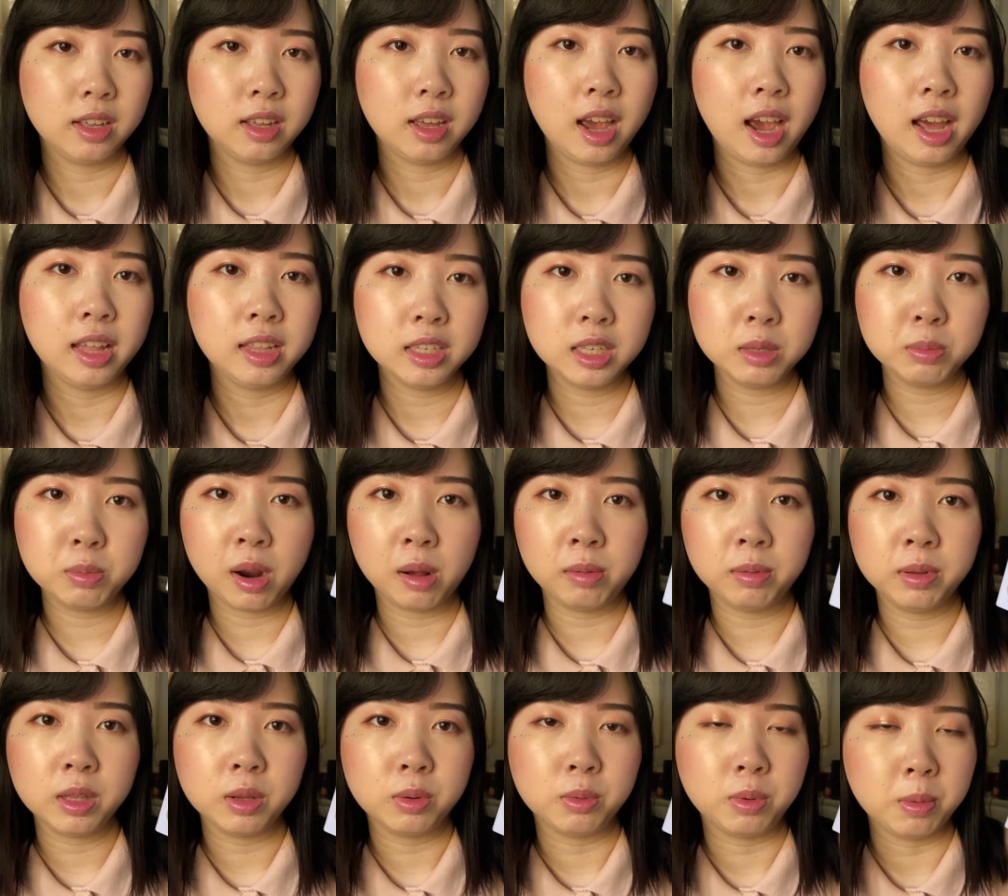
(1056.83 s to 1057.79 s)
And this is
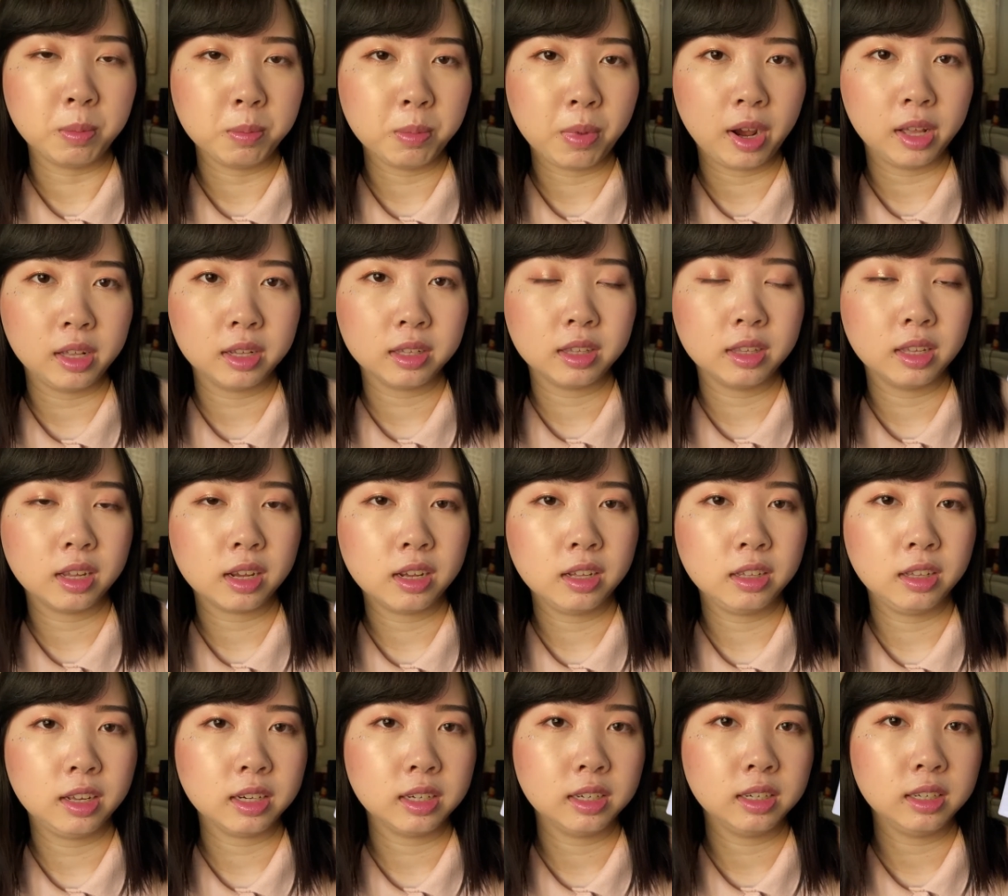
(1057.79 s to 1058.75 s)
probably the one product in the
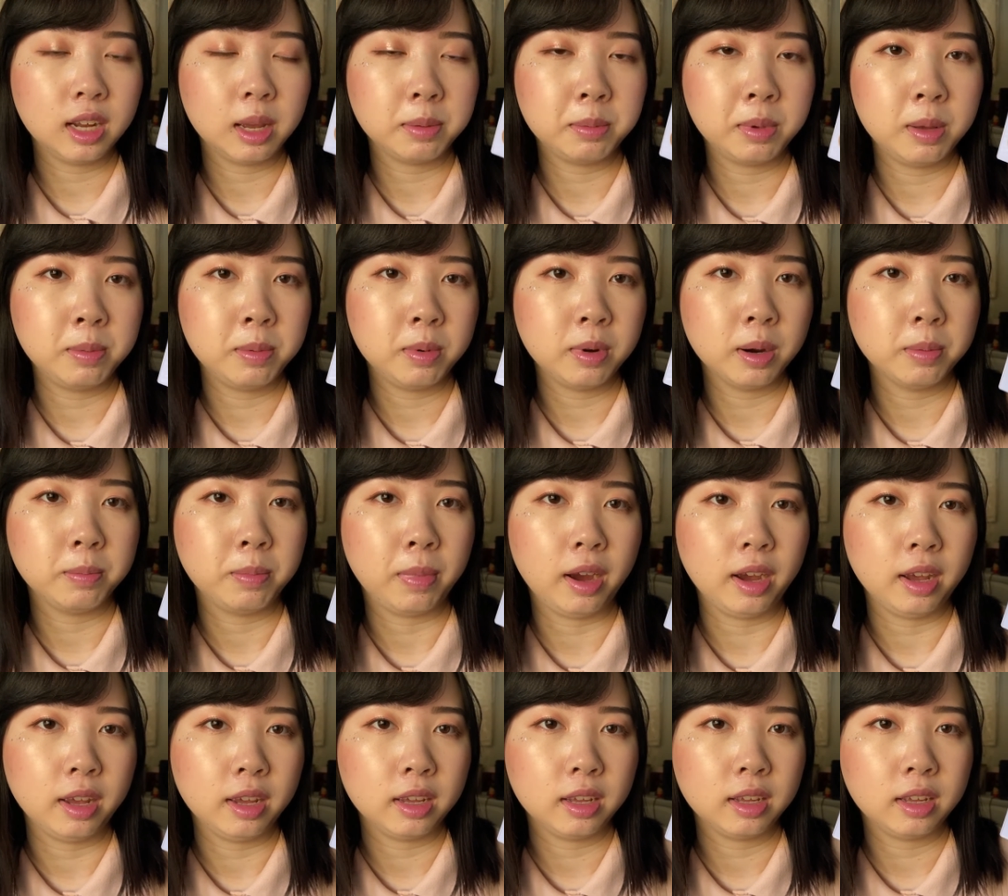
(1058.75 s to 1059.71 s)
collection that people are
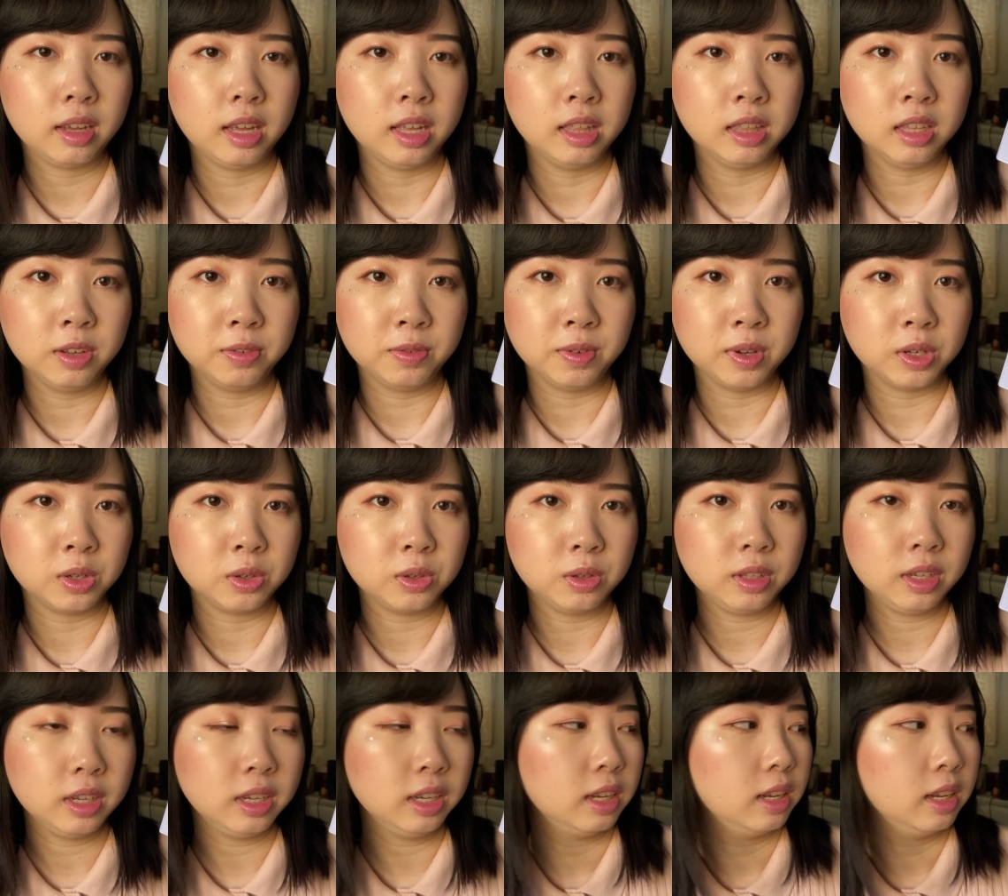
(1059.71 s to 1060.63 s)
buying individually.